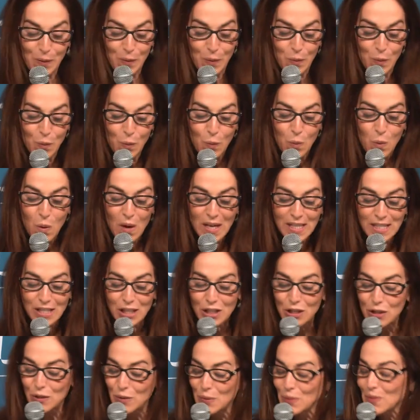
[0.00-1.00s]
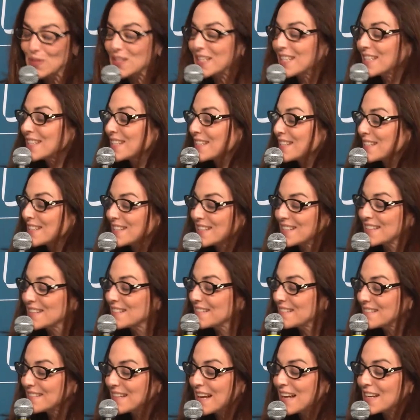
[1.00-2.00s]
what's new since
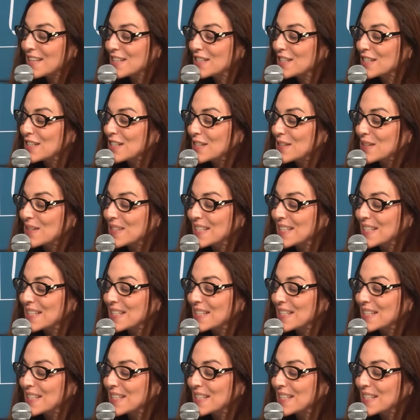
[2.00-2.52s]
last year,